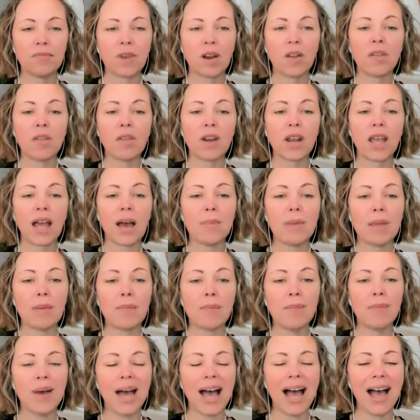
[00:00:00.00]
rather than
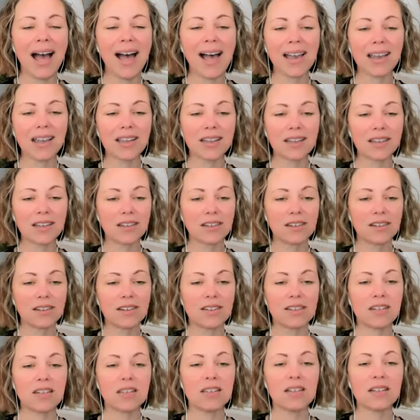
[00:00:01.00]
coming back
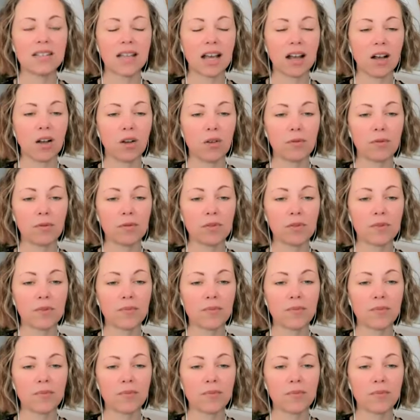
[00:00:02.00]
to the self.